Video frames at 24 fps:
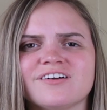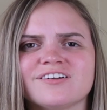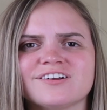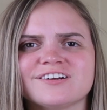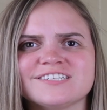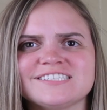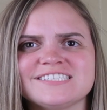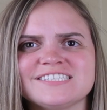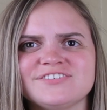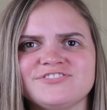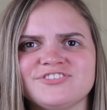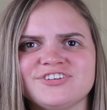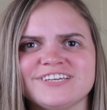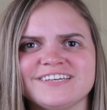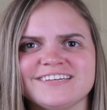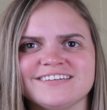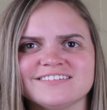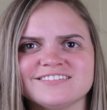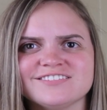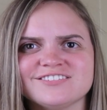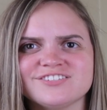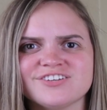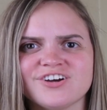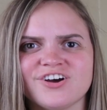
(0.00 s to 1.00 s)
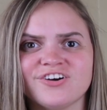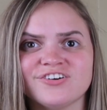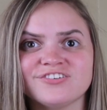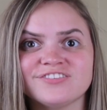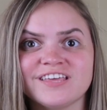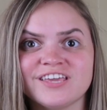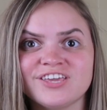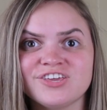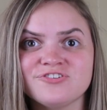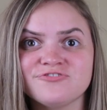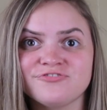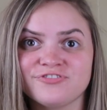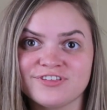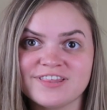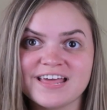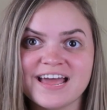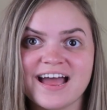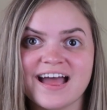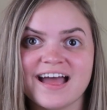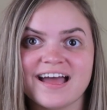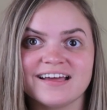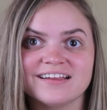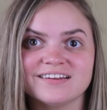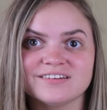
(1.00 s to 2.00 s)
on our TV. So thank you for
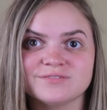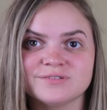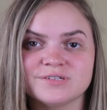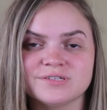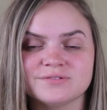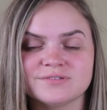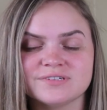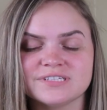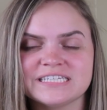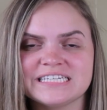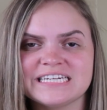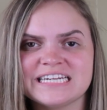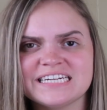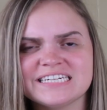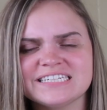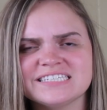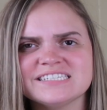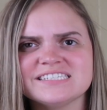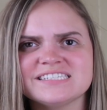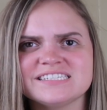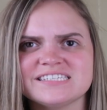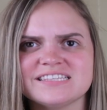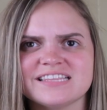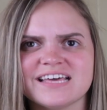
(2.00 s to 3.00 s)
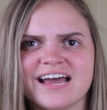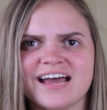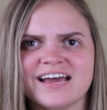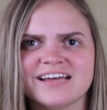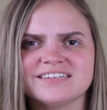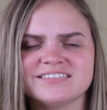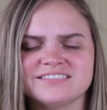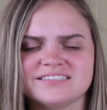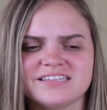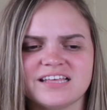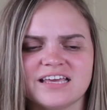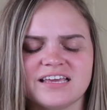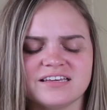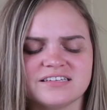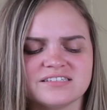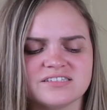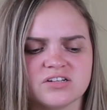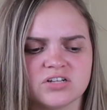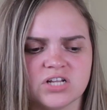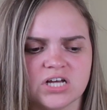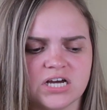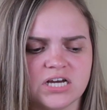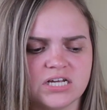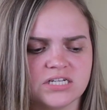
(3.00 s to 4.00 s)
that. We really needed to see that. Thanks
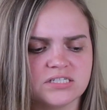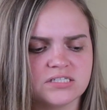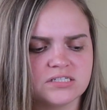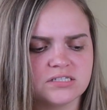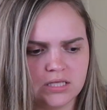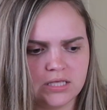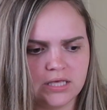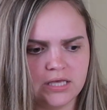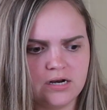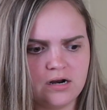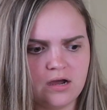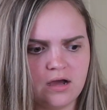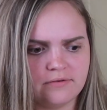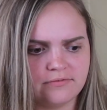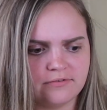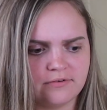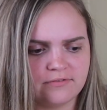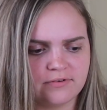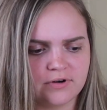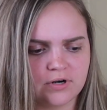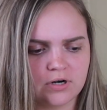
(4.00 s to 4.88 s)
a lot. Get off of